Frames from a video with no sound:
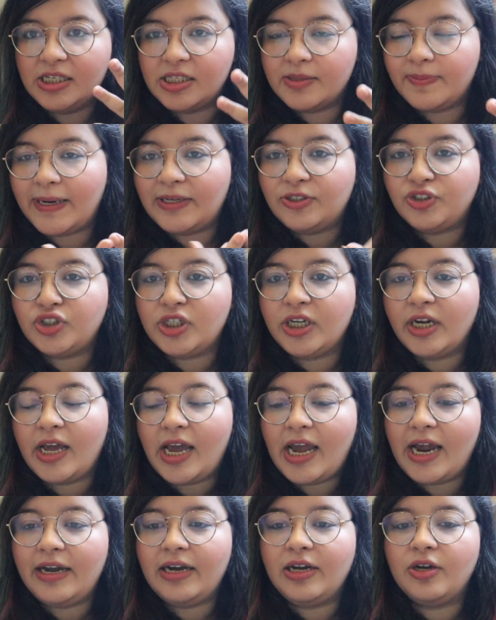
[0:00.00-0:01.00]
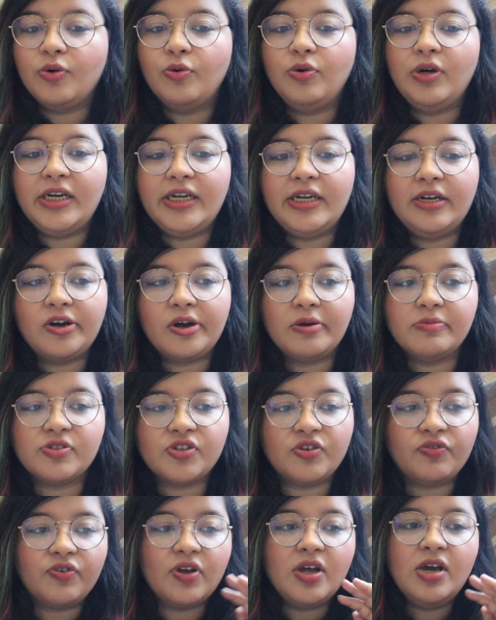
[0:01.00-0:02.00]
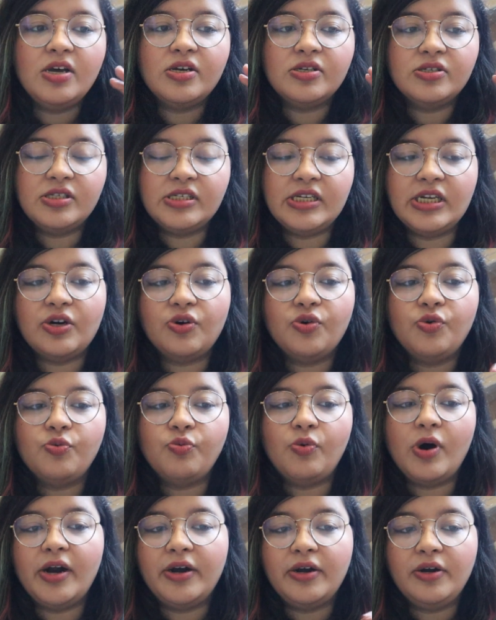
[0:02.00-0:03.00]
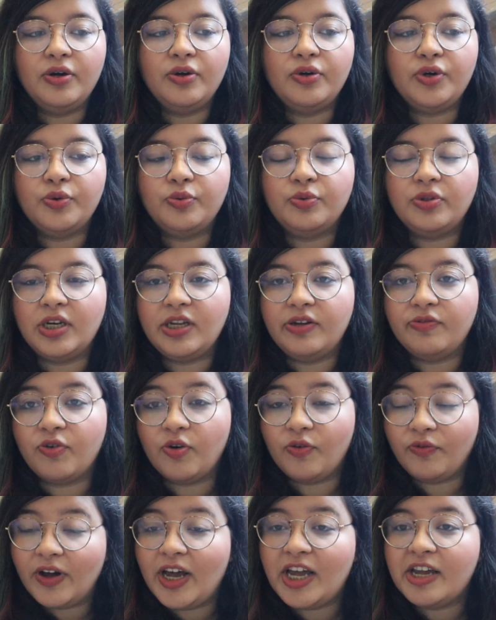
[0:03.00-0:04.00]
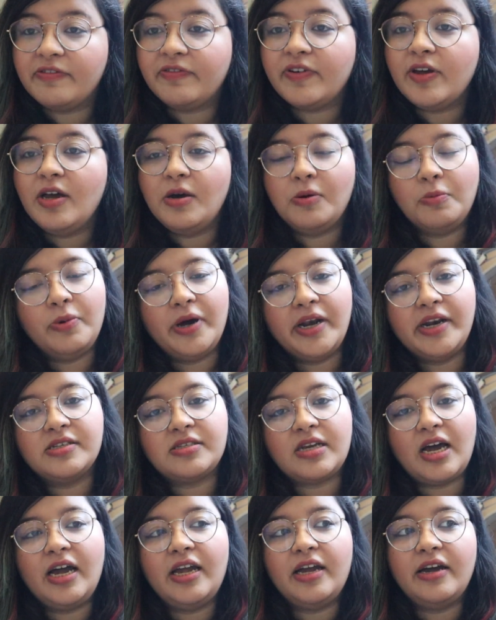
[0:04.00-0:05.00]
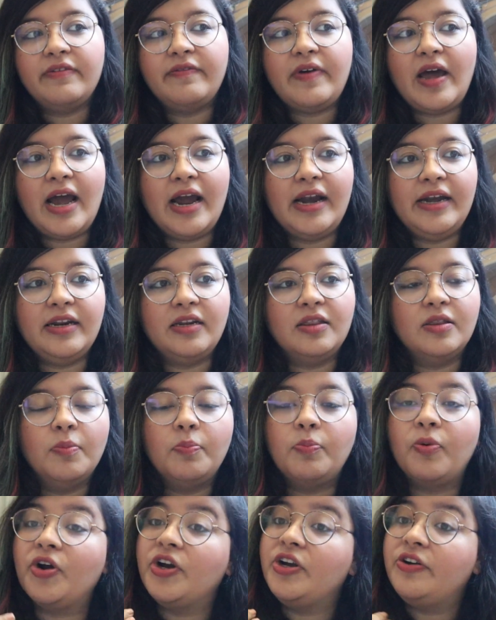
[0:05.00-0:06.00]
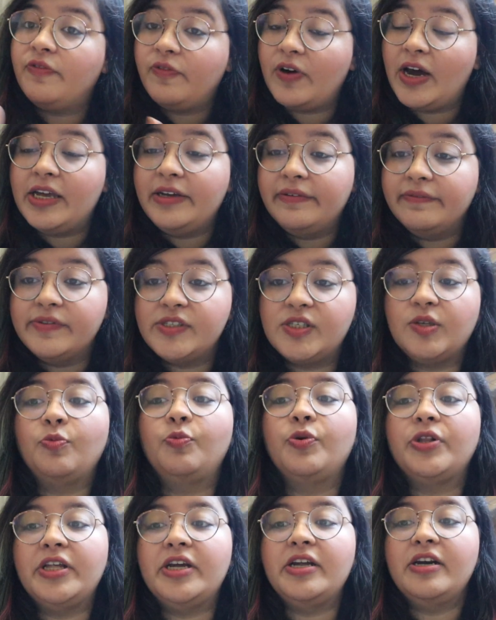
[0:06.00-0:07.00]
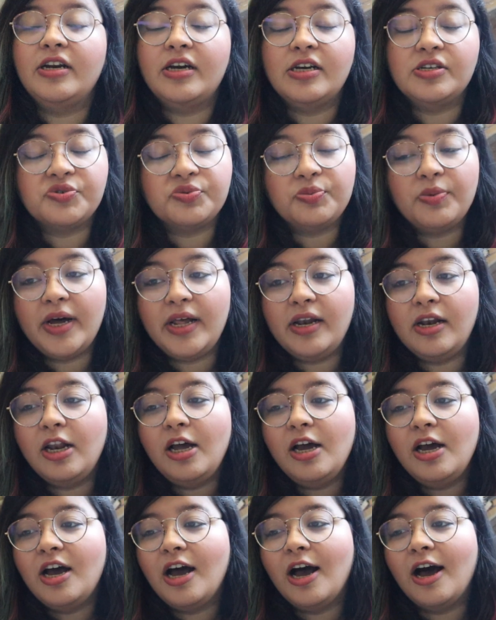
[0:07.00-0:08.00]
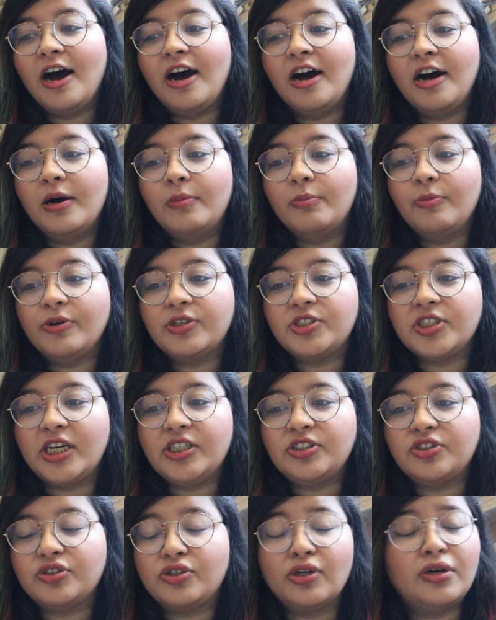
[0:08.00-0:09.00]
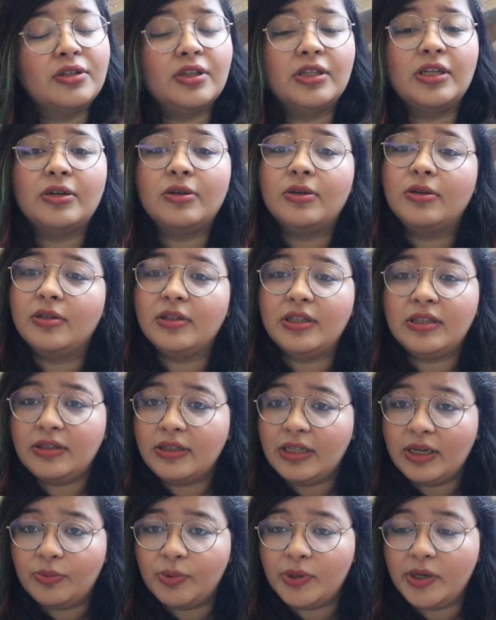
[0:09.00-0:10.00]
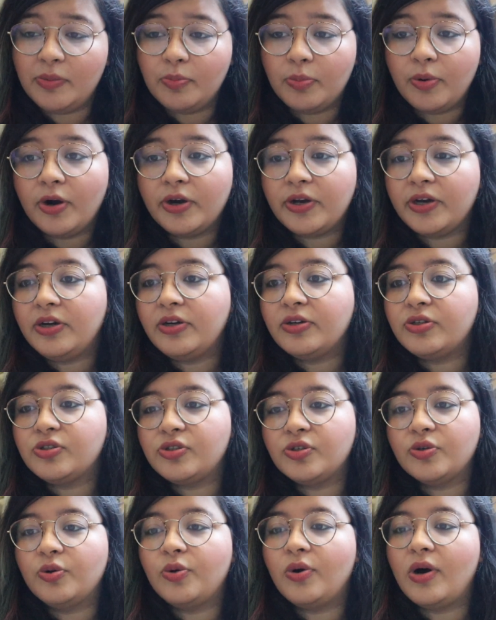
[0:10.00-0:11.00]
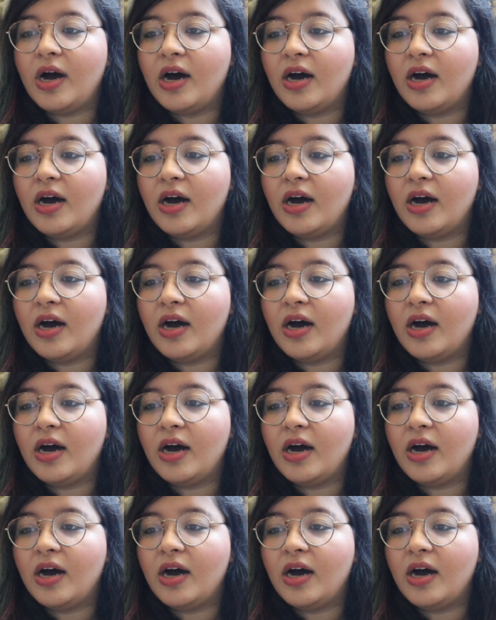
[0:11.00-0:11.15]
spreadsheet had it only in terms of 0, 1, 2, 3, 4, 5, whereas I have added the 0.5s within as well, which I just thought they were important. So